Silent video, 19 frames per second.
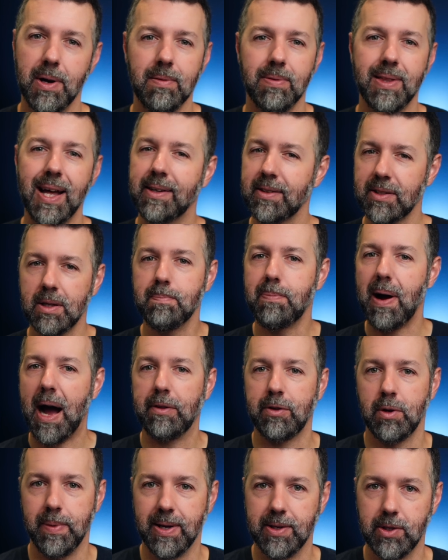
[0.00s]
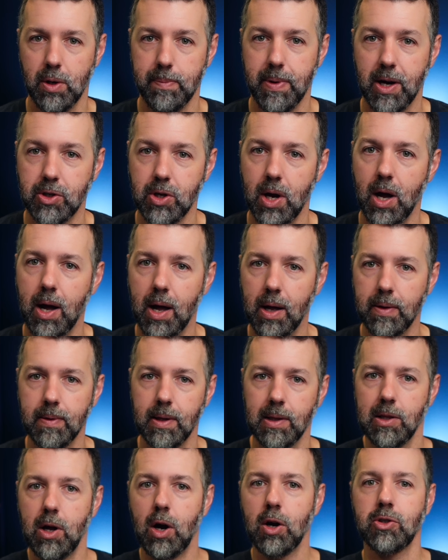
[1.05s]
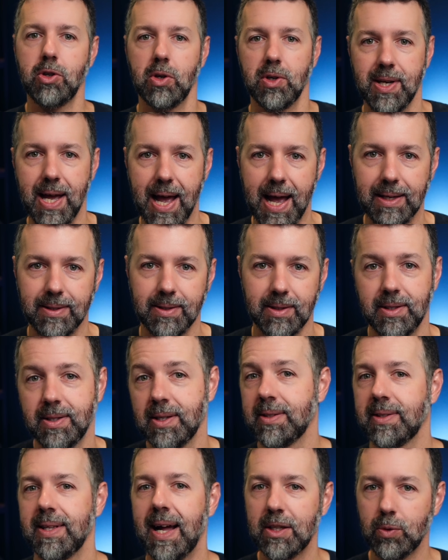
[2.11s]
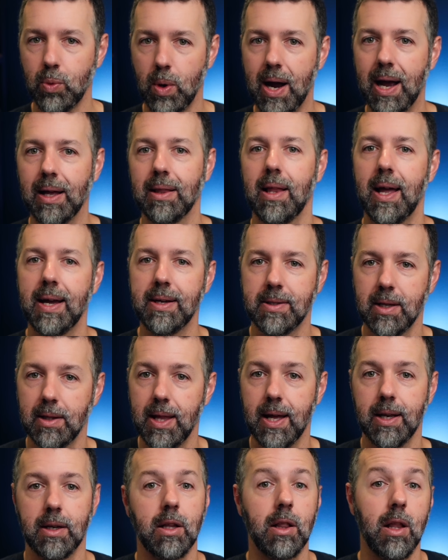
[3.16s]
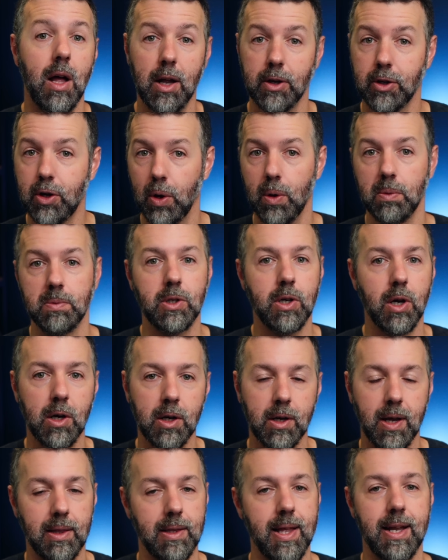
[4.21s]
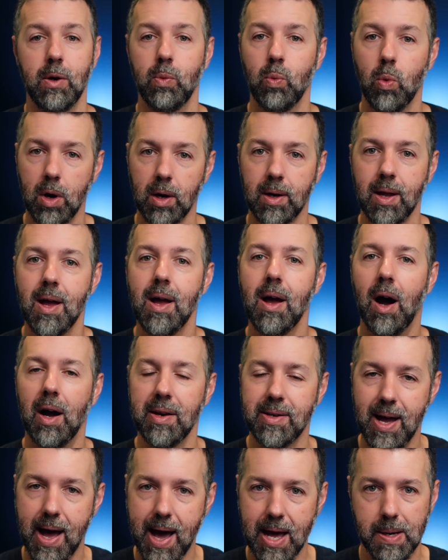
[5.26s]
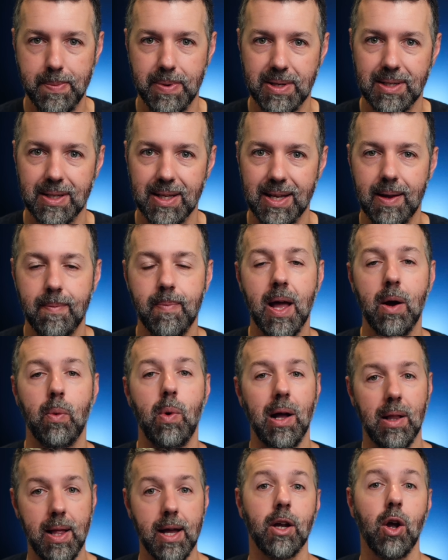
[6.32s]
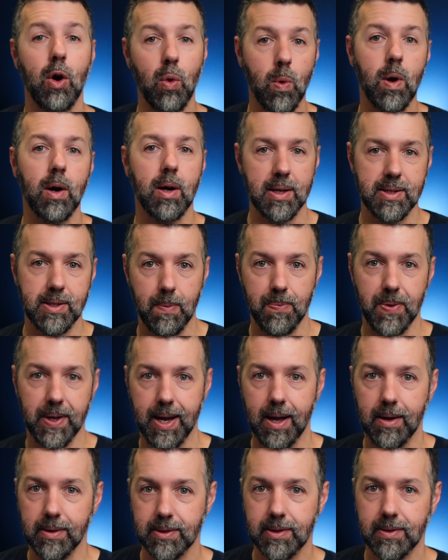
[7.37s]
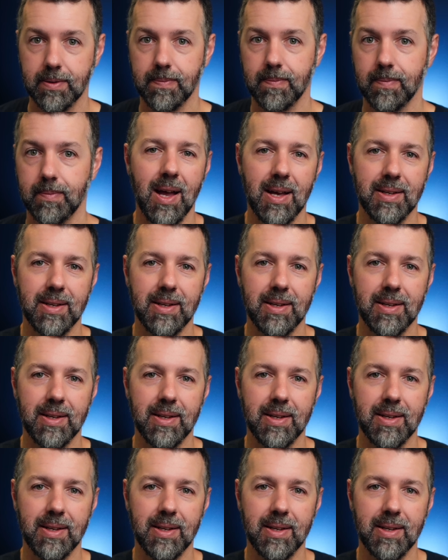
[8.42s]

But that doesn't bother me so much on the larger tasks, since that's where I like to let Claude Code cook and let it work autonomously while I go work on something else.